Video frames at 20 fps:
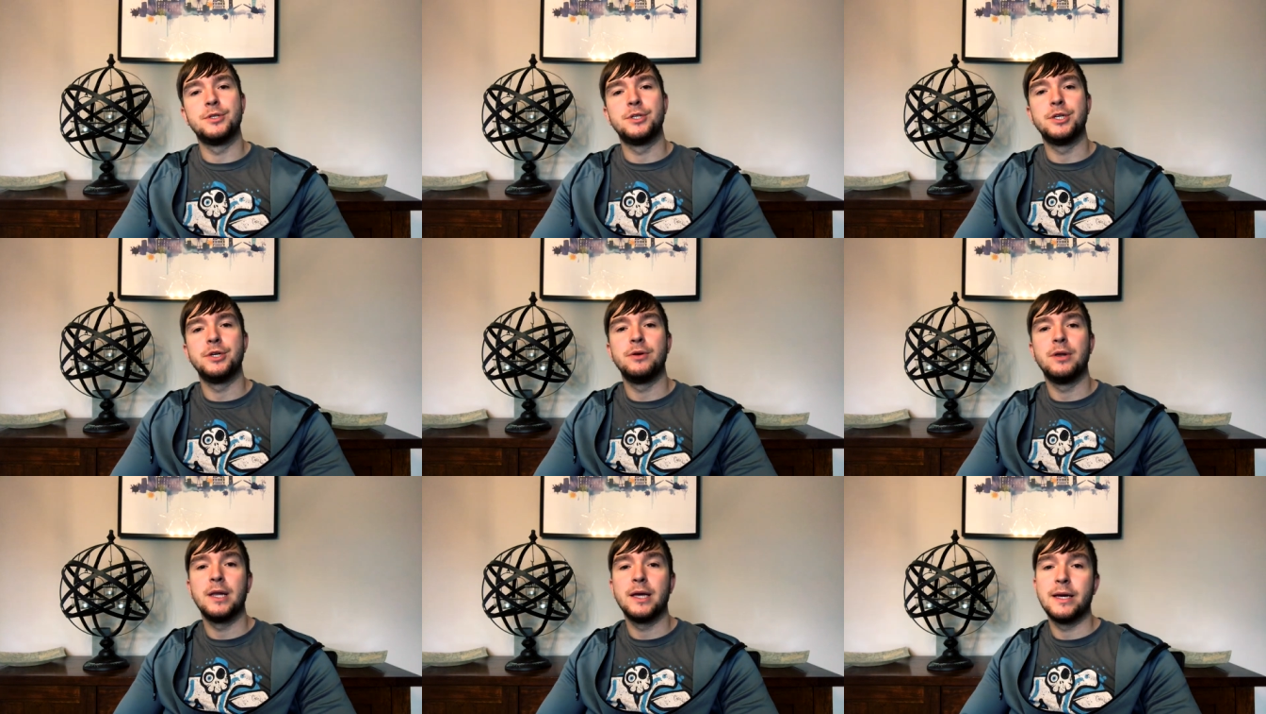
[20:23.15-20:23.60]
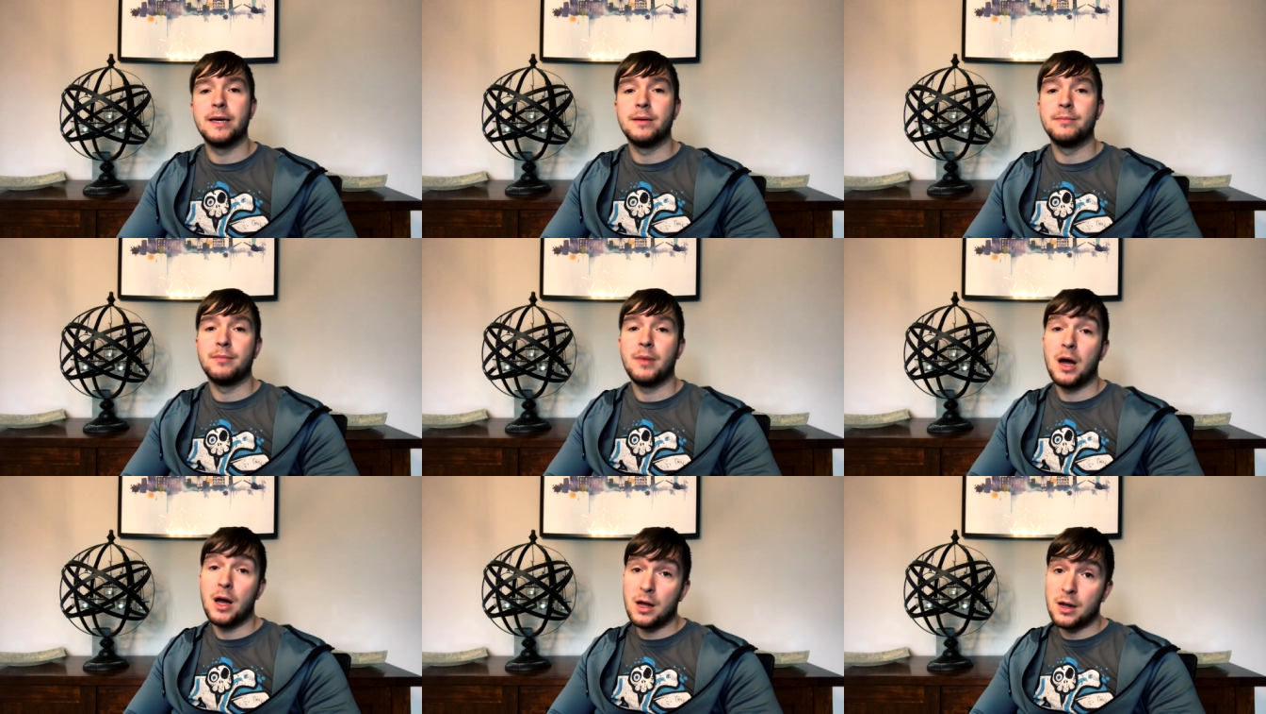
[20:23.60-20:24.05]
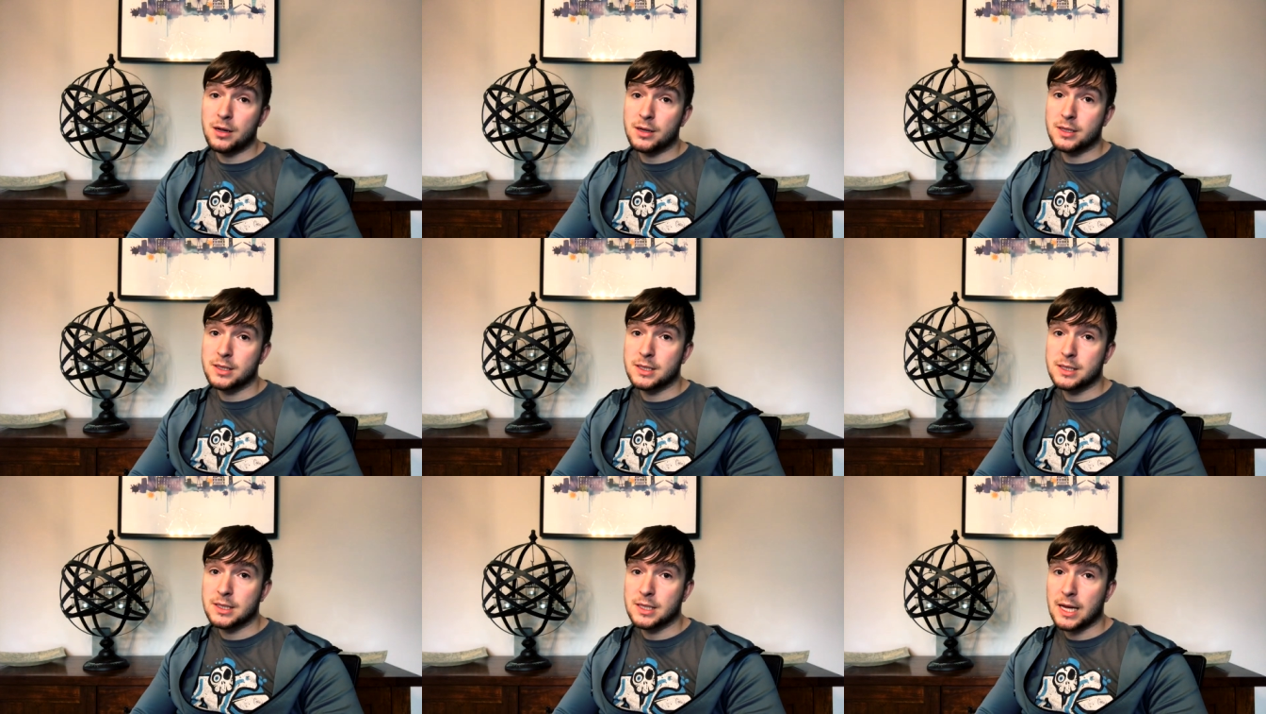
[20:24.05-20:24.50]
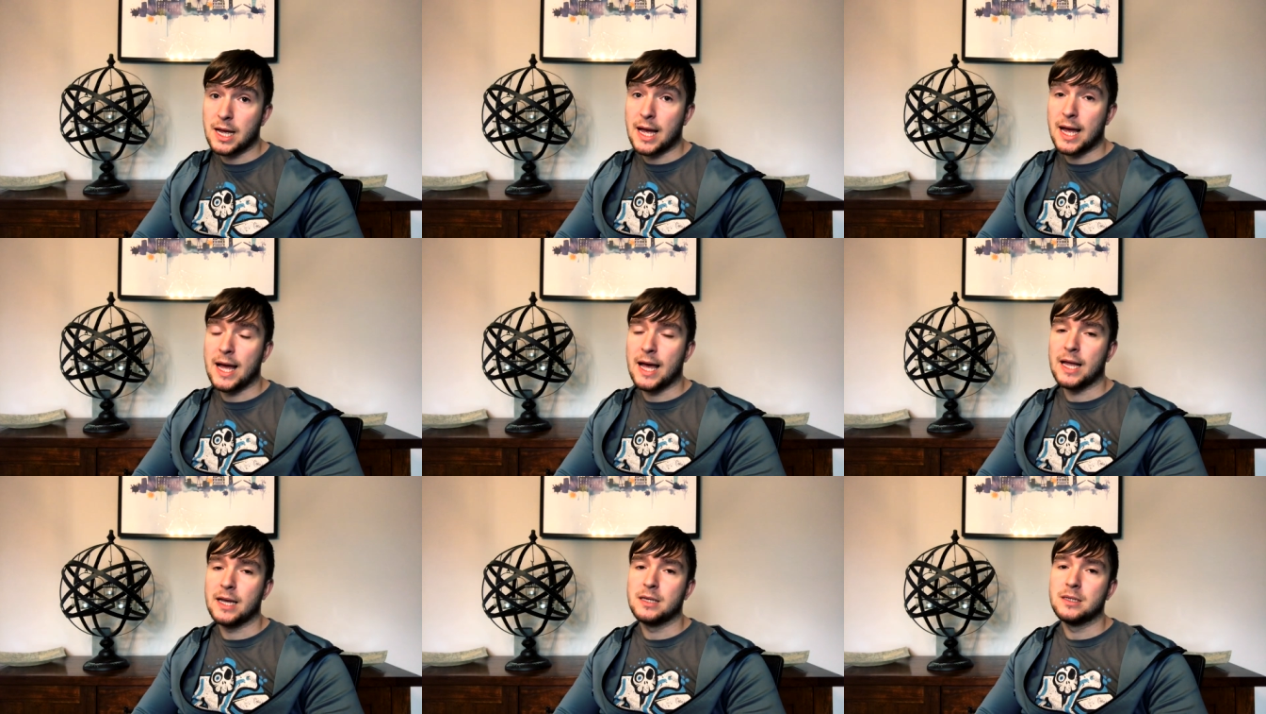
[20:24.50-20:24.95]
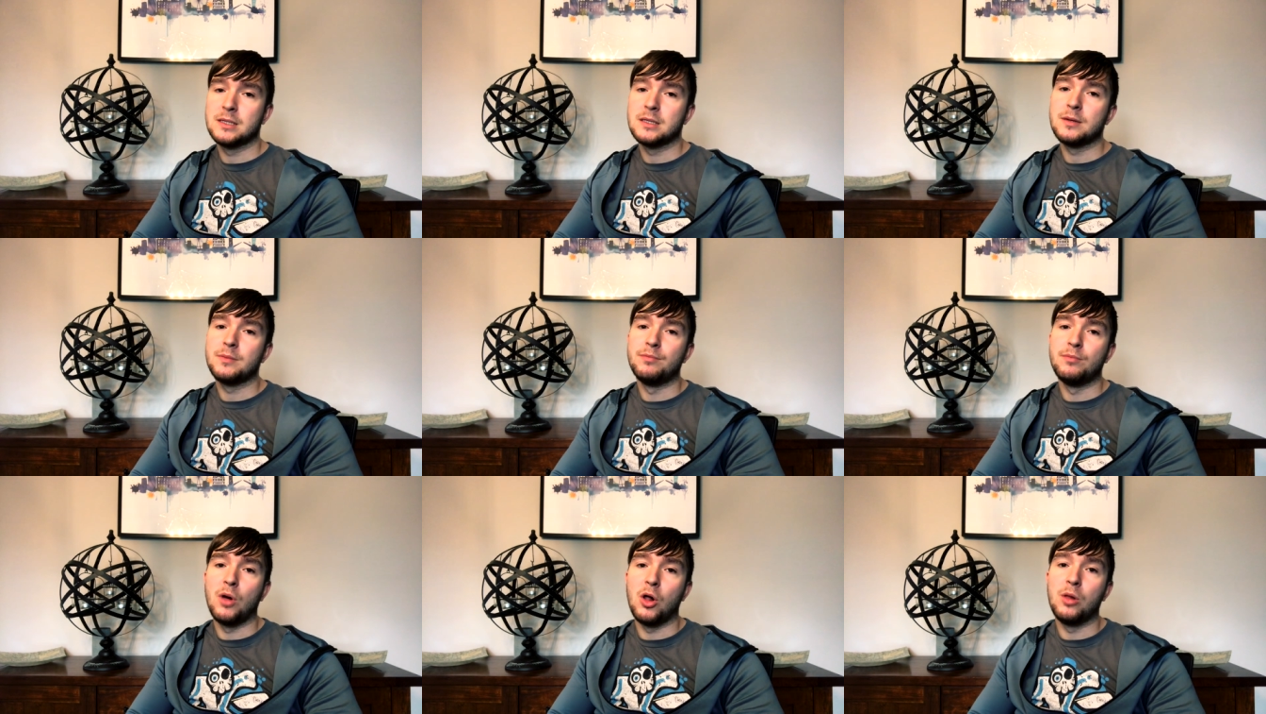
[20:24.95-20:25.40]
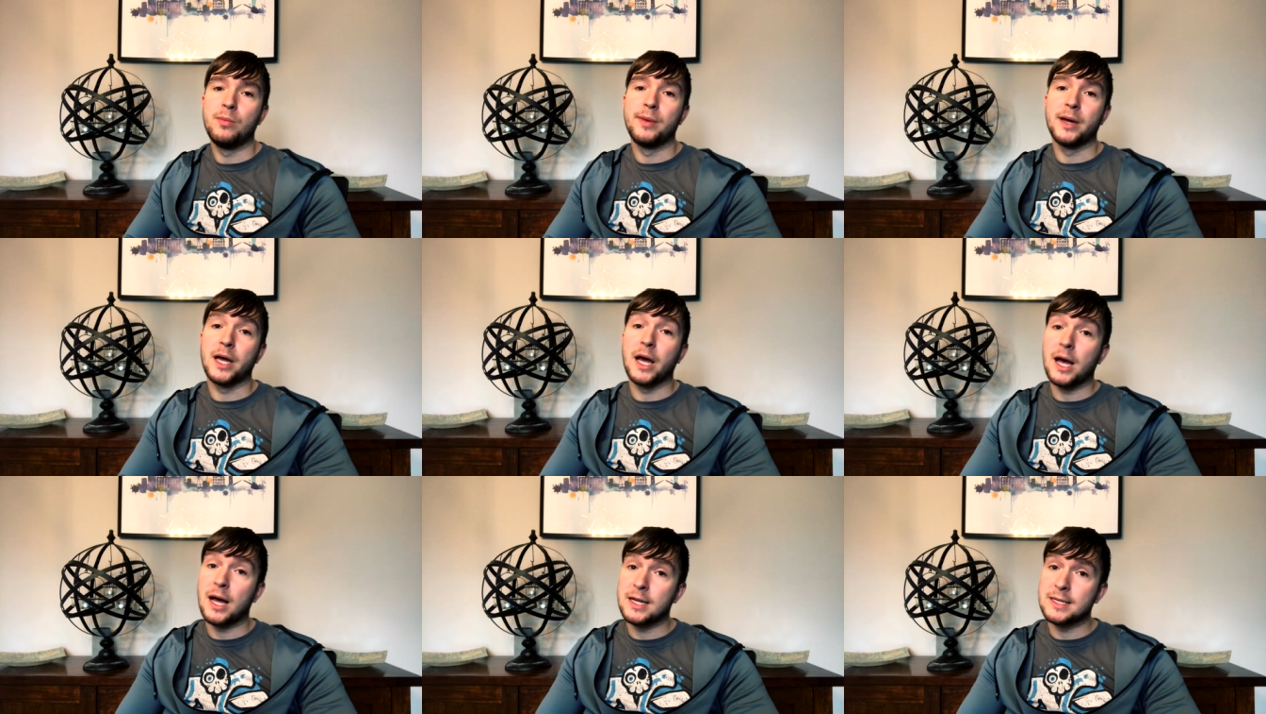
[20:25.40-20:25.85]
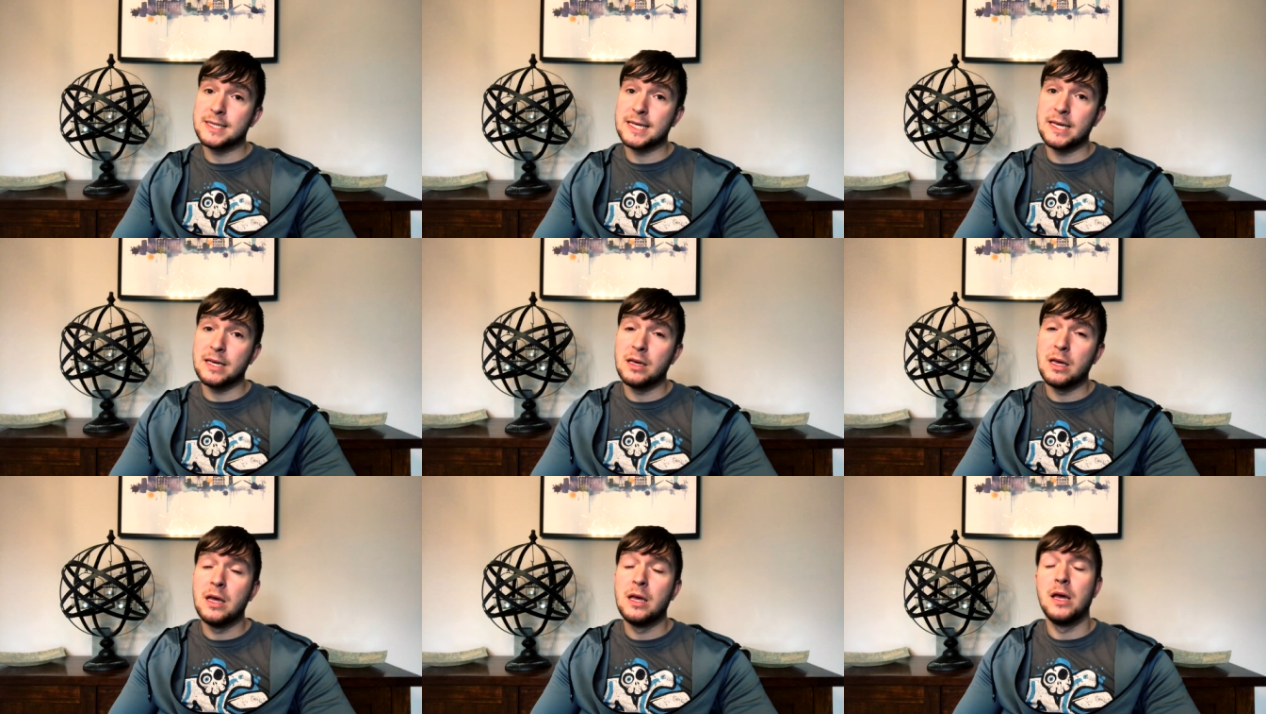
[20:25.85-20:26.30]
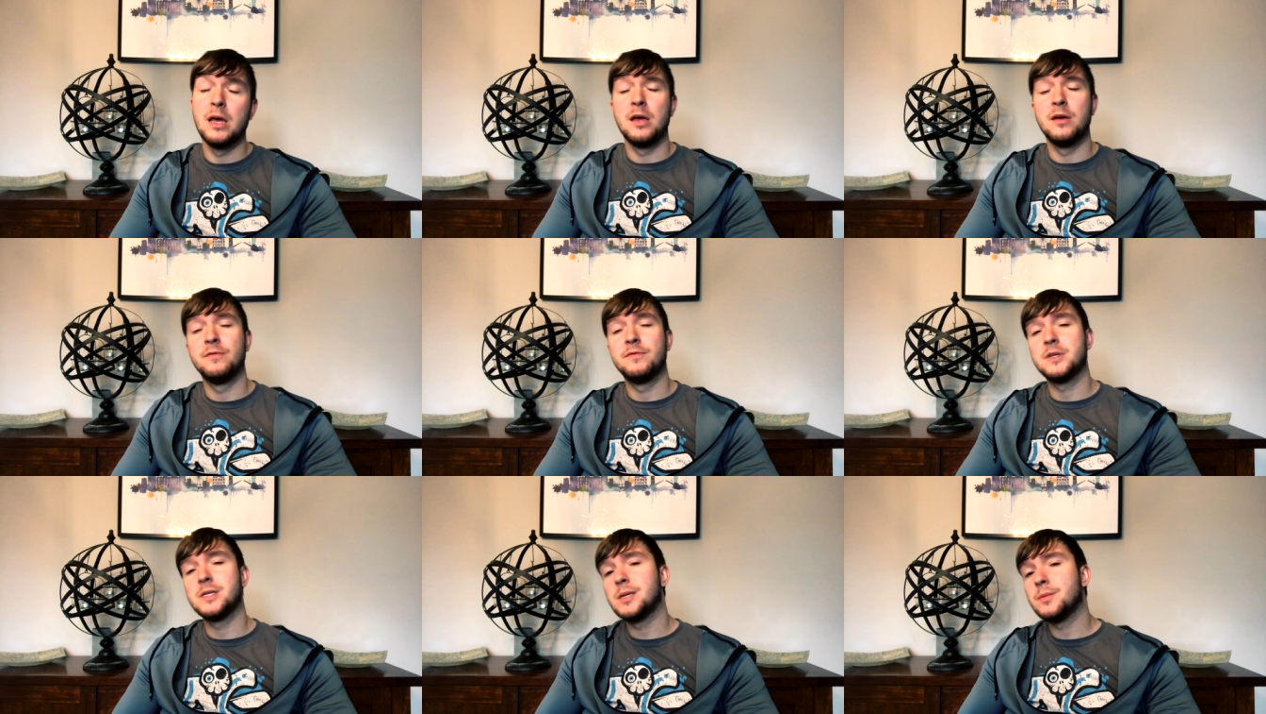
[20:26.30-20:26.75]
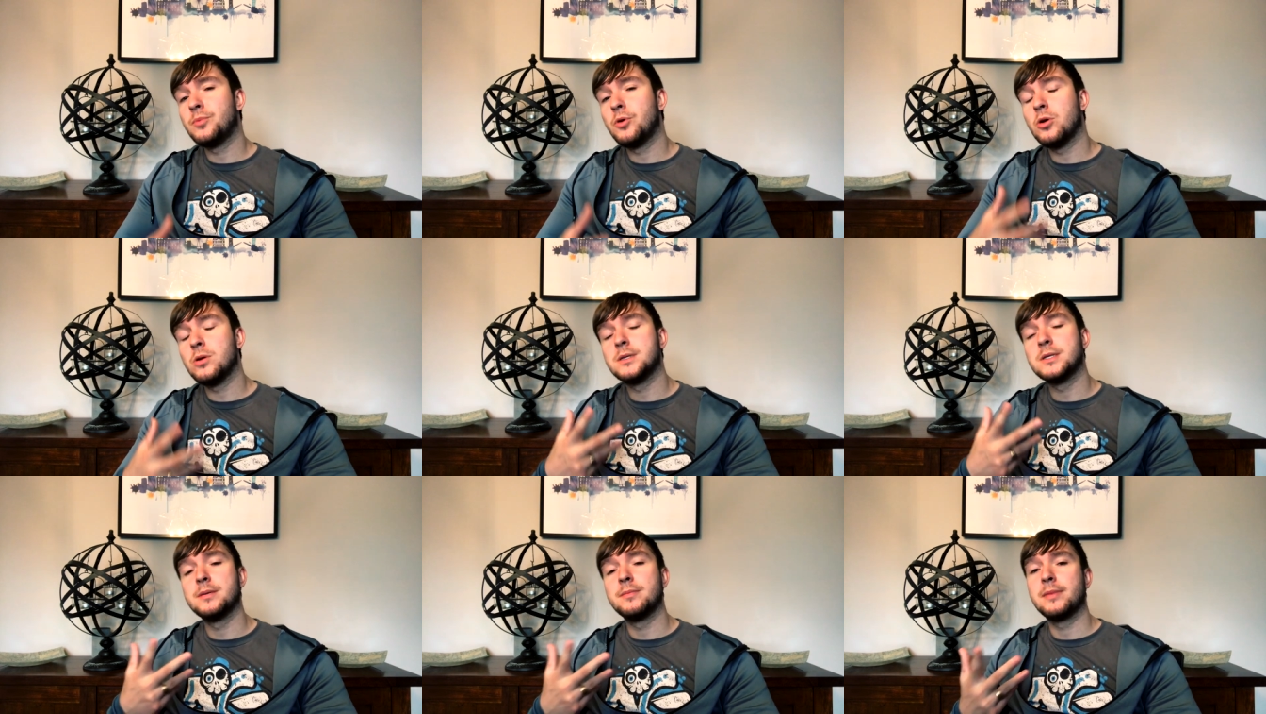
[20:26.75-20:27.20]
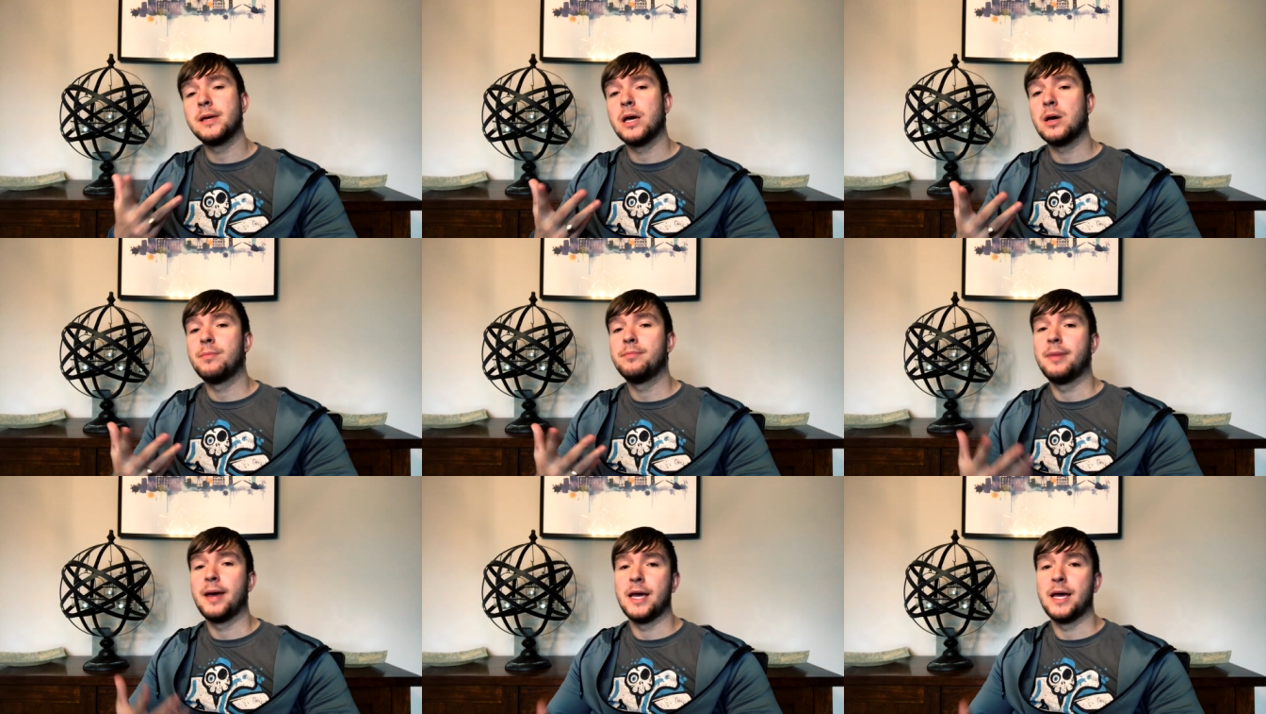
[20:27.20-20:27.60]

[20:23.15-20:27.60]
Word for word: Julian Marks and Mol McCarty for supporting me on